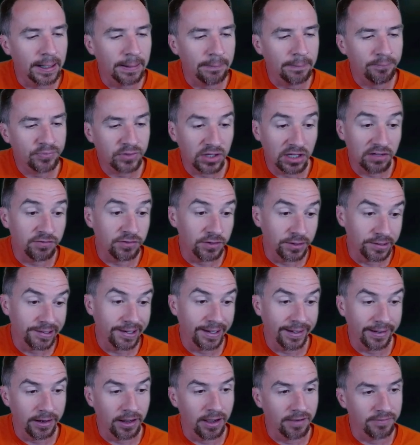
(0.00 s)
If you
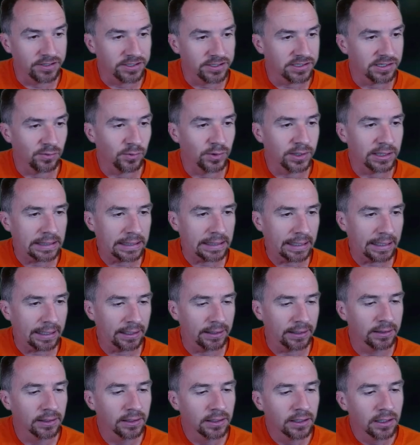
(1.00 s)
can. Obviously, we can't.
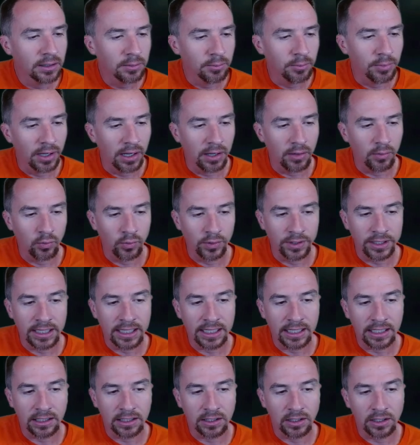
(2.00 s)
But when
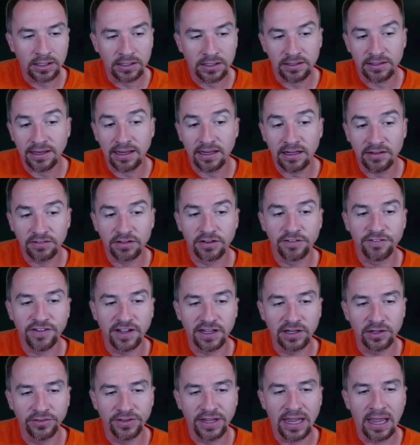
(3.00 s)
they take their
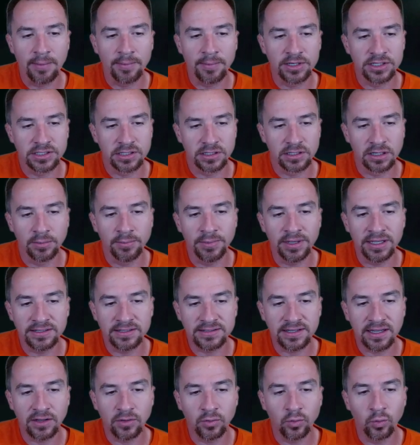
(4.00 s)
fatal damage, they're going to
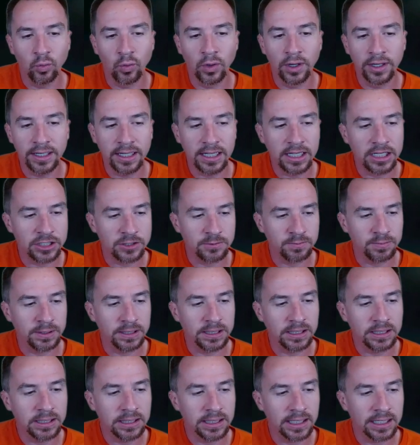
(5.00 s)
maintain 1
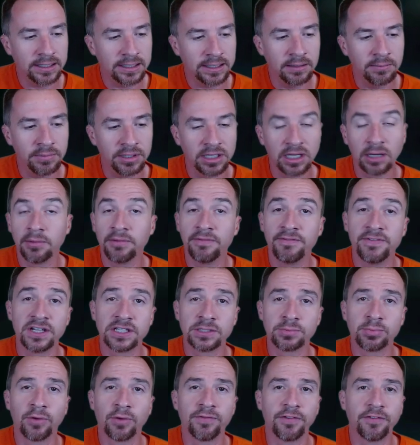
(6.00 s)
HP and then become
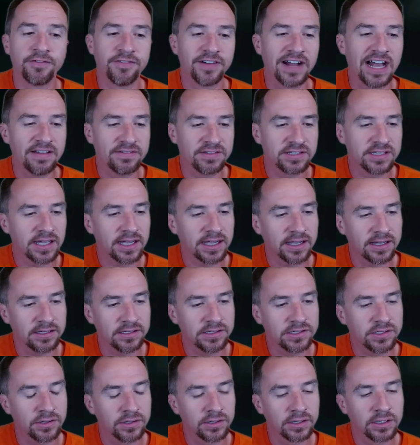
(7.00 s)
invincible for 5
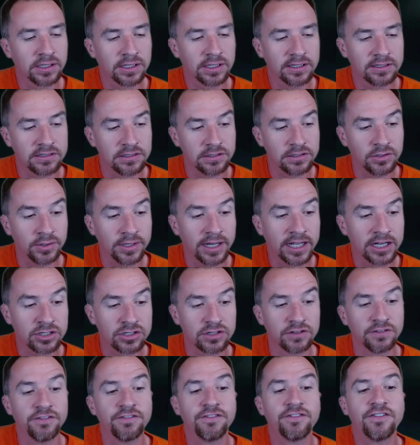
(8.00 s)
seconds. So they're going to get to do an
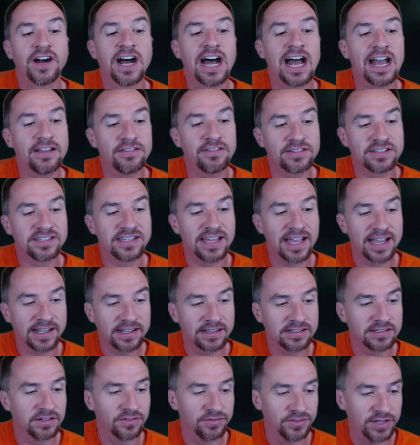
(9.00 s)
extra 5
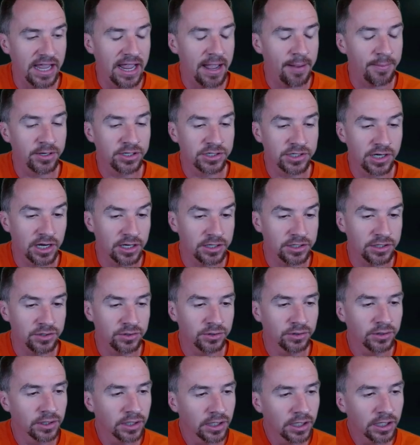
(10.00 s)
seconds of damage on
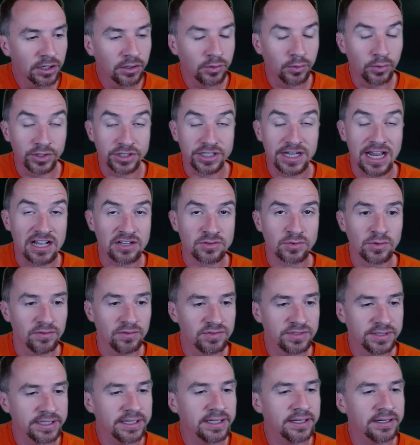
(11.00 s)
you, which, as we've
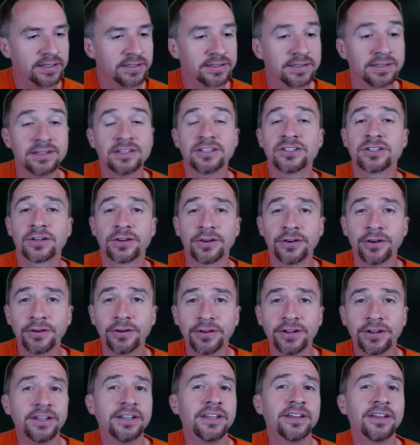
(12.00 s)
seen, is an
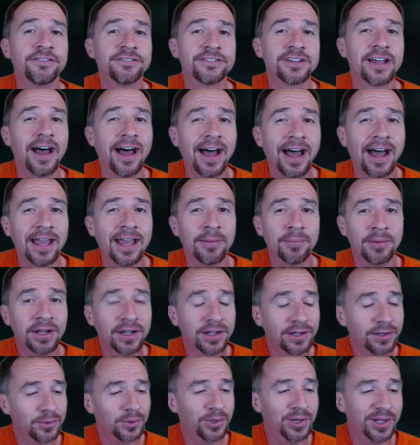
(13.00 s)
eternity of time
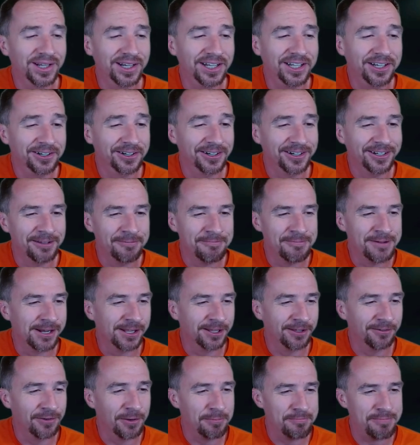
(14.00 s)
when you're in the
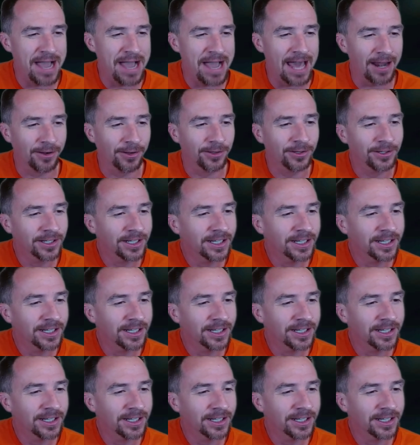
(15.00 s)
middle of a battle.